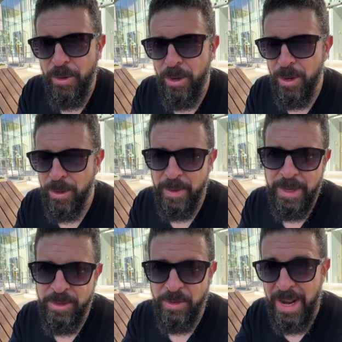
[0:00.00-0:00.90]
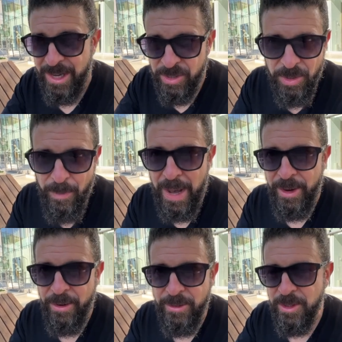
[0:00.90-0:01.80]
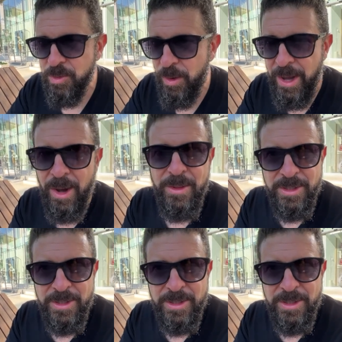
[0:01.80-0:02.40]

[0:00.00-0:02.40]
or international monitors as well.